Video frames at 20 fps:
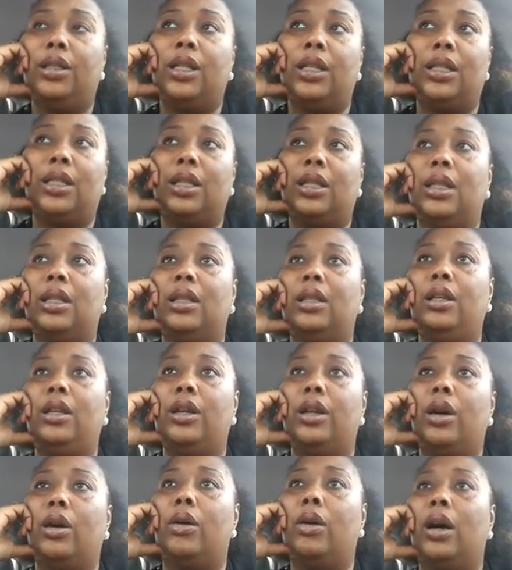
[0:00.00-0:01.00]
just,
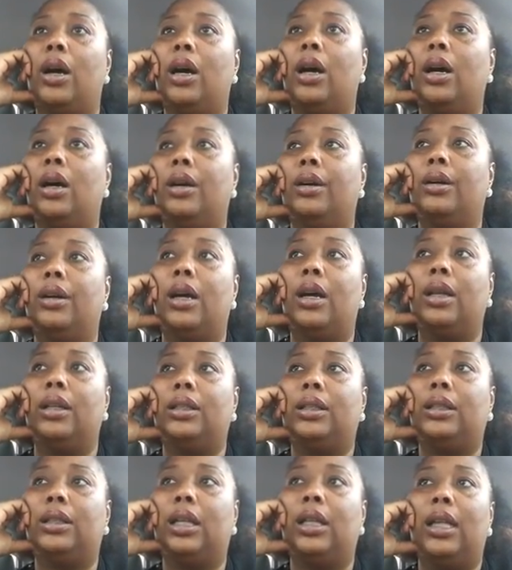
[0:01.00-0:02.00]

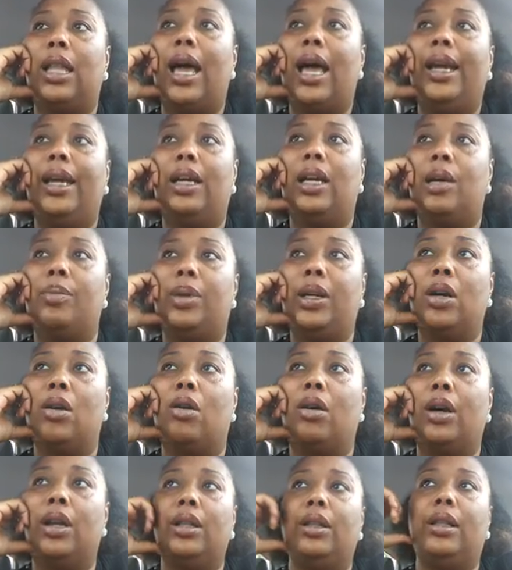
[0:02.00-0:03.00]
a light coming
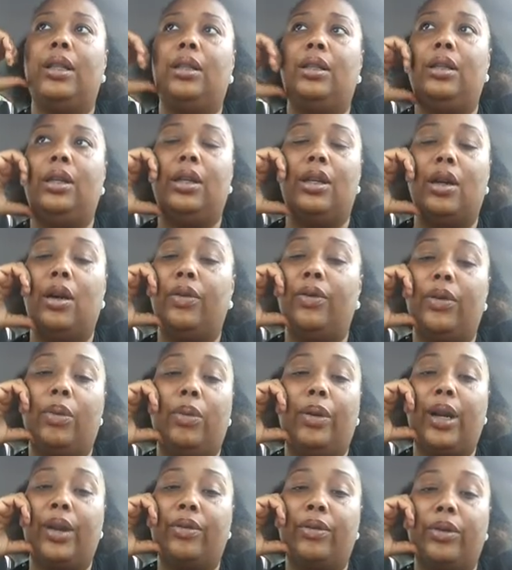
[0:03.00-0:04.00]
on, for
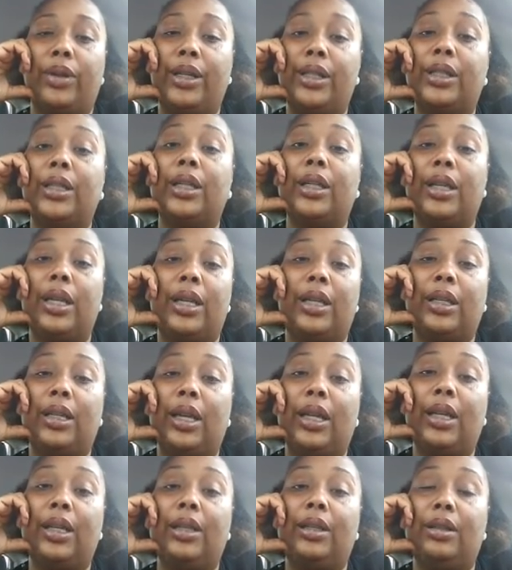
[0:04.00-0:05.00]
whatever reason.
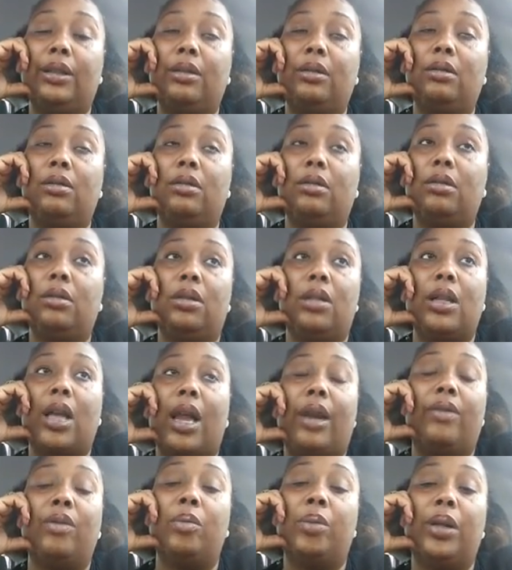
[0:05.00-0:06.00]
It's
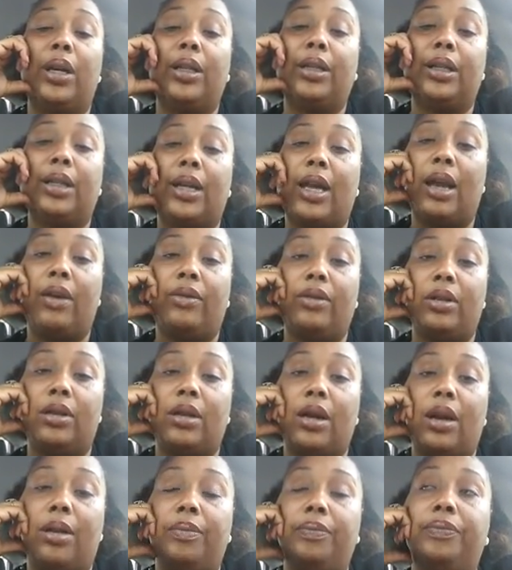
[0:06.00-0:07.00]
not even plugged in half of
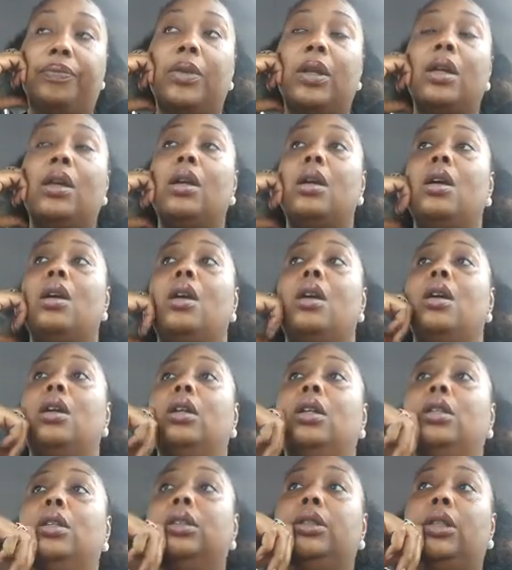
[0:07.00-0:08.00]
the time.
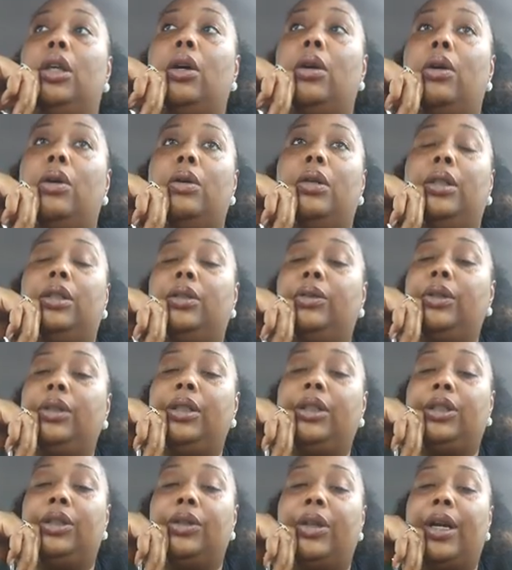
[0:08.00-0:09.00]
So it's
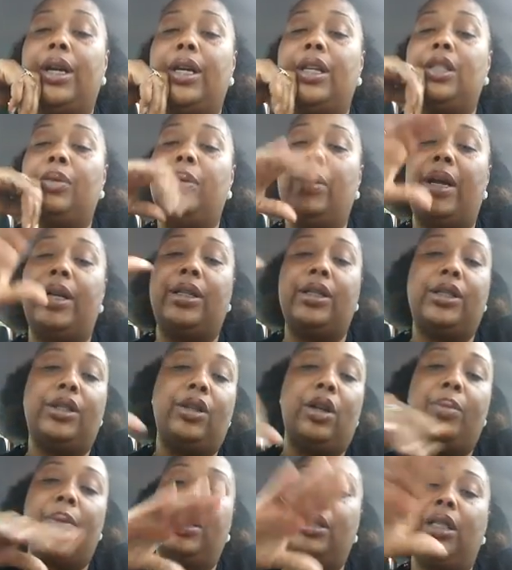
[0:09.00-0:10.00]
really strange, but I
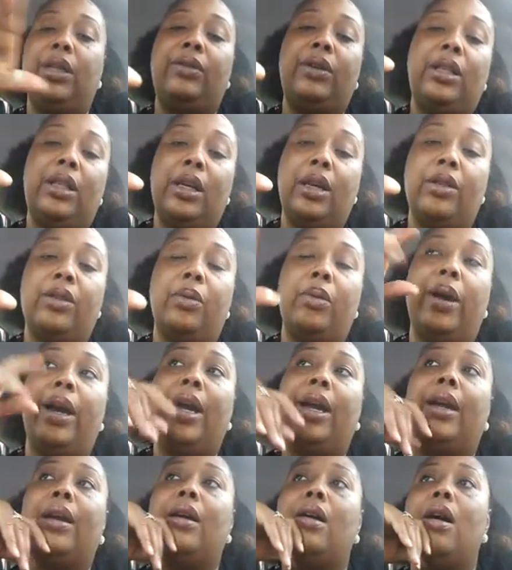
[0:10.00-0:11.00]
just turned my TV the other
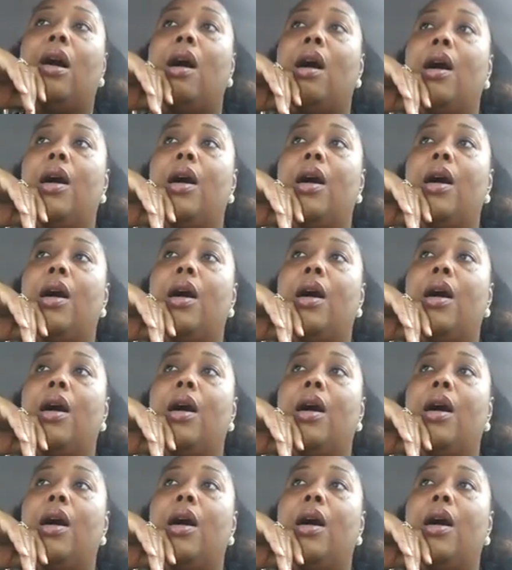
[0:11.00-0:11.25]
way.